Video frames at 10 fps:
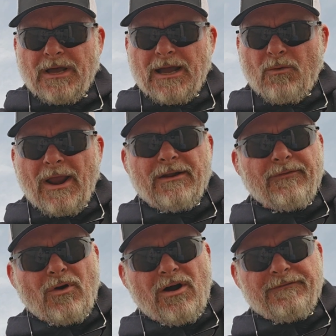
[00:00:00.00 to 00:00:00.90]
I ran
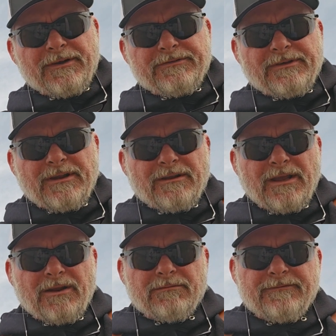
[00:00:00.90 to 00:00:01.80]
for office
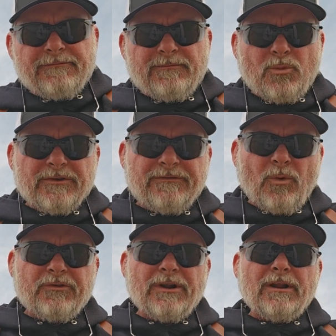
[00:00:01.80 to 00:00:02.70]
and was
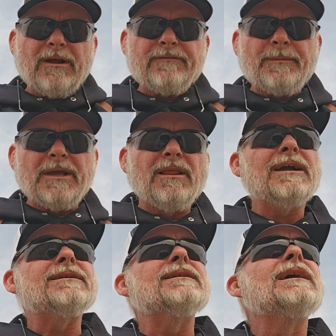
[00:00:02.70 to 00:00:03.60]
fortunate enough to be
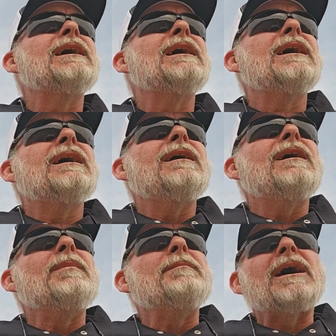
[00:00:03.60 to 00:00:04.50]
elected.
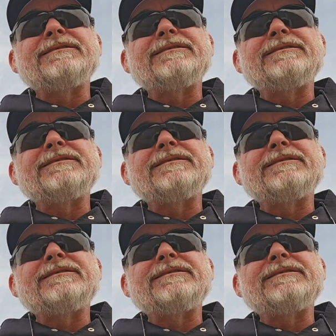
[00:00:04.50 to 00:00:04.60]
I'm in my